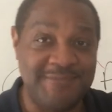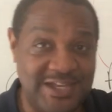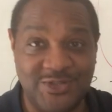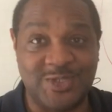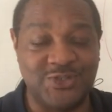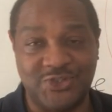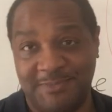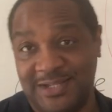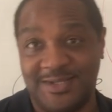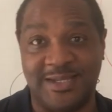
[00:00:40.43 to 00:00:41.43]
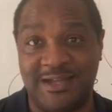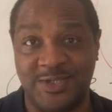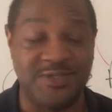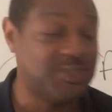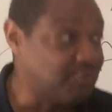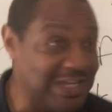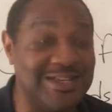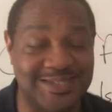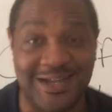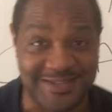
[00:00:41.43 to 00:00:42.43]
major social media sites. So it's a really
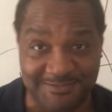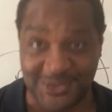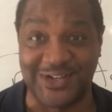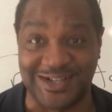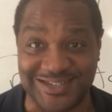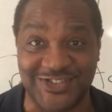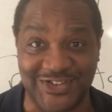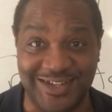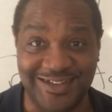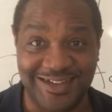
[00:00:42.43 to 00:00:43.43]
exciting product actually.